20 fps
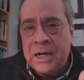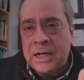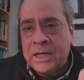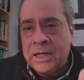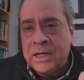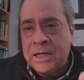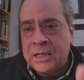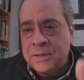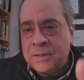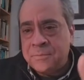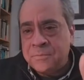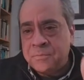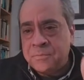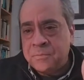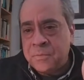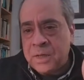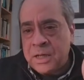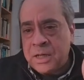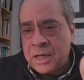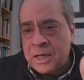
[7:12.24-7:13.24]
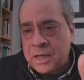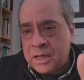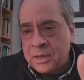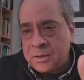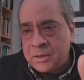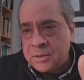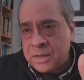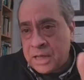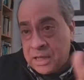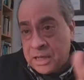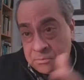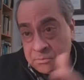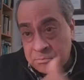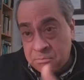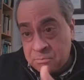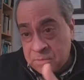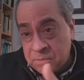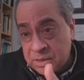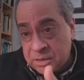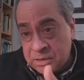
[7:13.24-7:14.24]
And
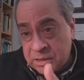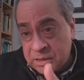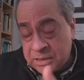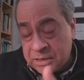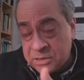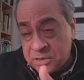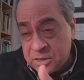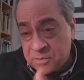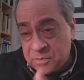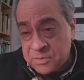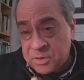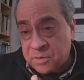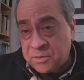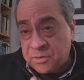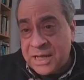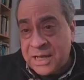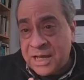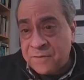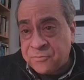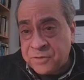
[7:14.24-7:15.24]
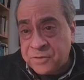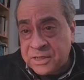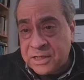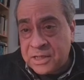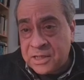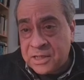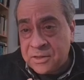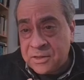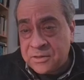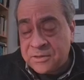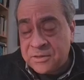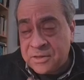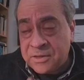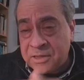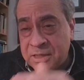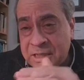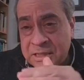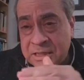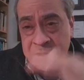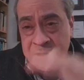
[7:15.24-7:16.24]
in sub-Saharan Africa,
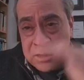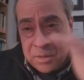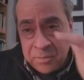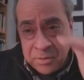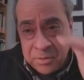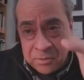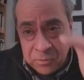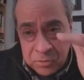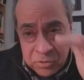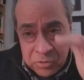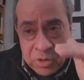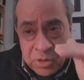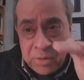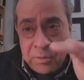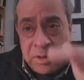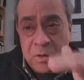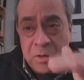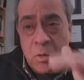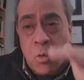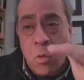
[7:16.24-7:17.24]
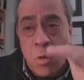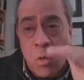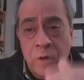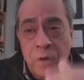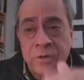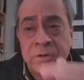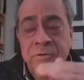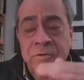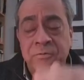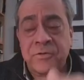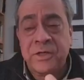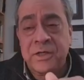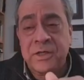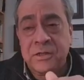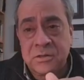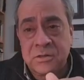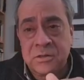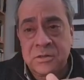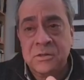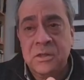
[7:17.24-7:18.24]
we're talking about a quarter of
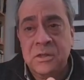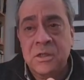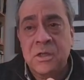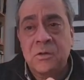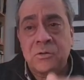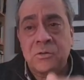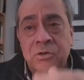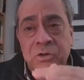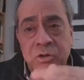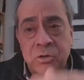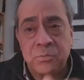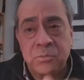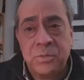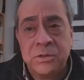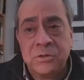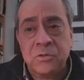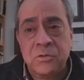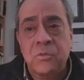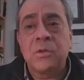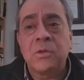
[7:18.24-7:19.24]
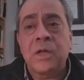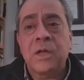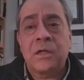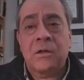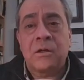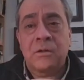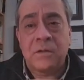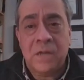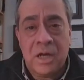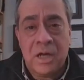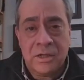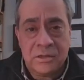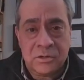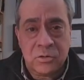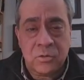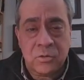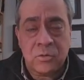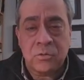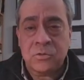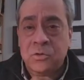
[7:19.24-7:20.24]
kids who should be in school and are not
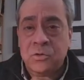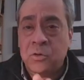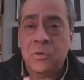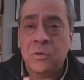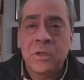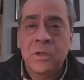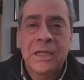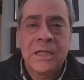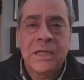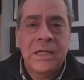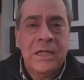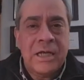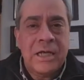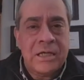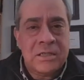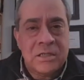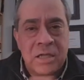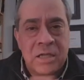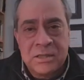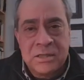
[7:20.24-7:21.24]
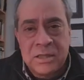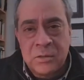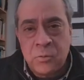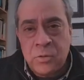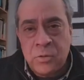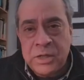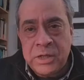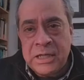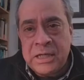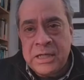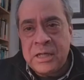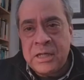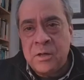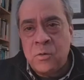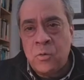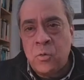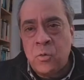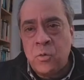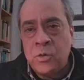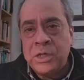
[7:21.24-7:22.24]
in school. So it's not that we
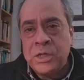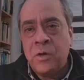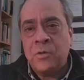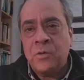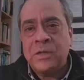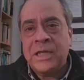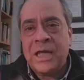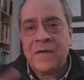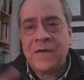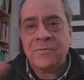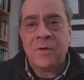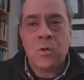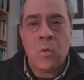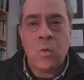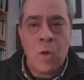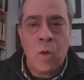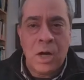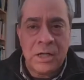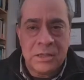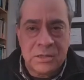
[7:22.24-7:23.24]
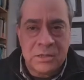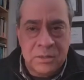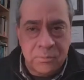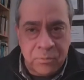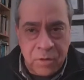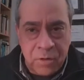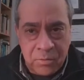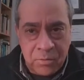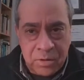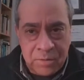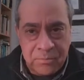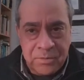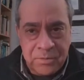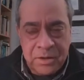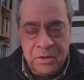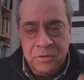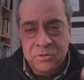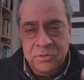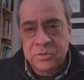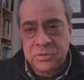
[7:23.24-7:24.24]
only have a quality problem
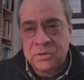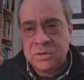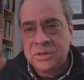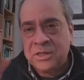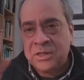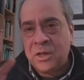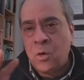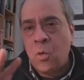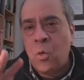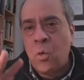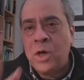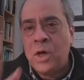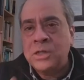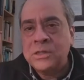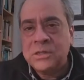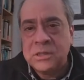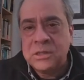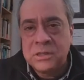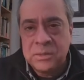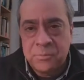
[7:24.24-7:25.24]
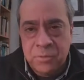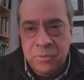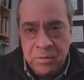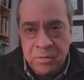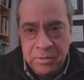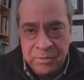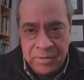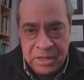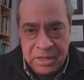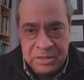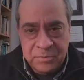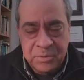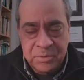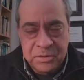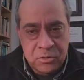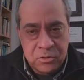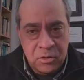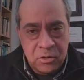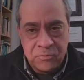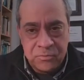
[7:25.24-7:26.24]
because the quantity problem has
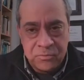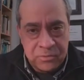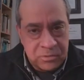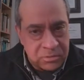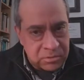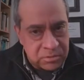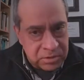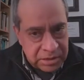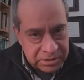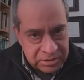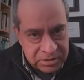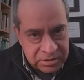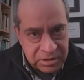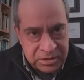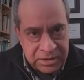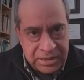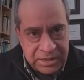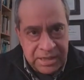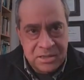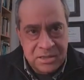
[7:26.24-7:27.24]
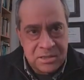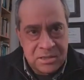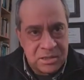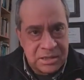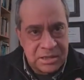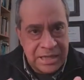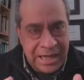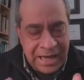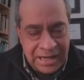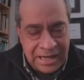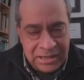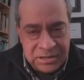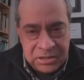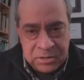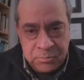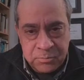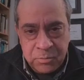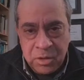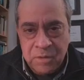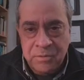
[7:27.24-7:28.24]
been solved. That's not the case. The
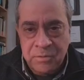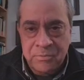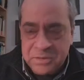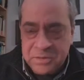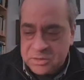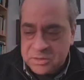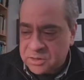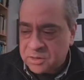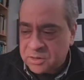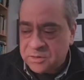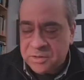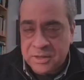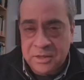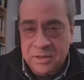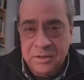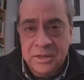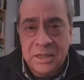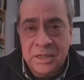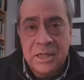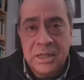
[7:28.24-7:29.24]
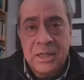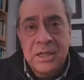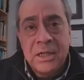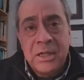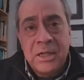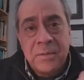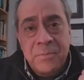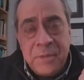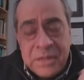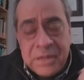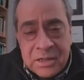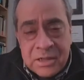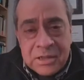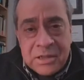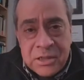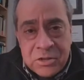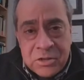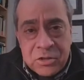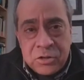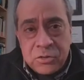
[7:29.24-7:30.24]
access problem is still there. But in
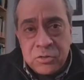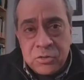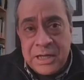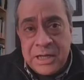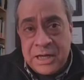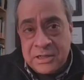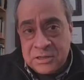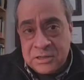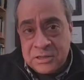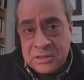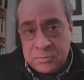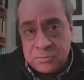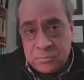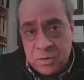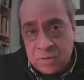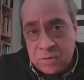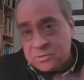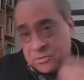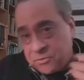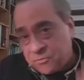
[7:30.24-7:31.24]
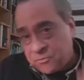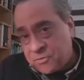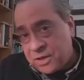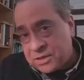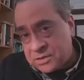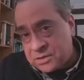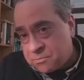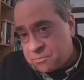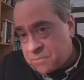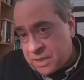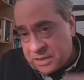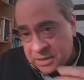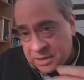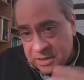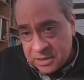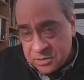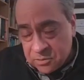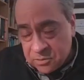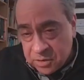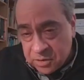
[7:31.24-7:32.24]
addition to the access problem, the fact that many
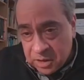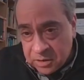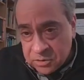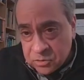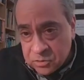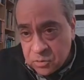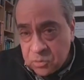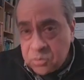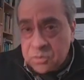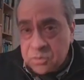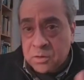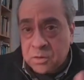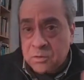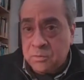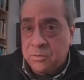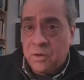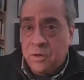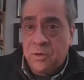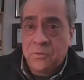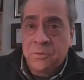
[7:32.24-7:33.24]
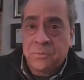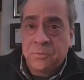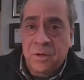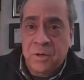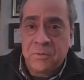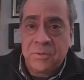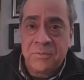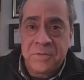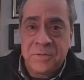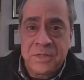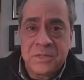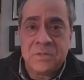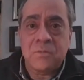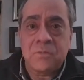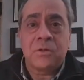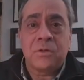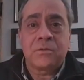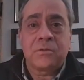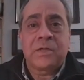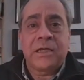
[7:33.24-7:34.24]
kids are not in school, the other problem
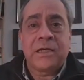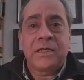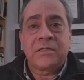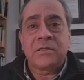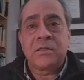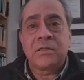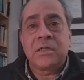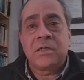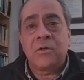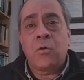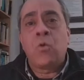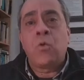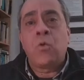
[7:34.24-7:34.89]
is where kids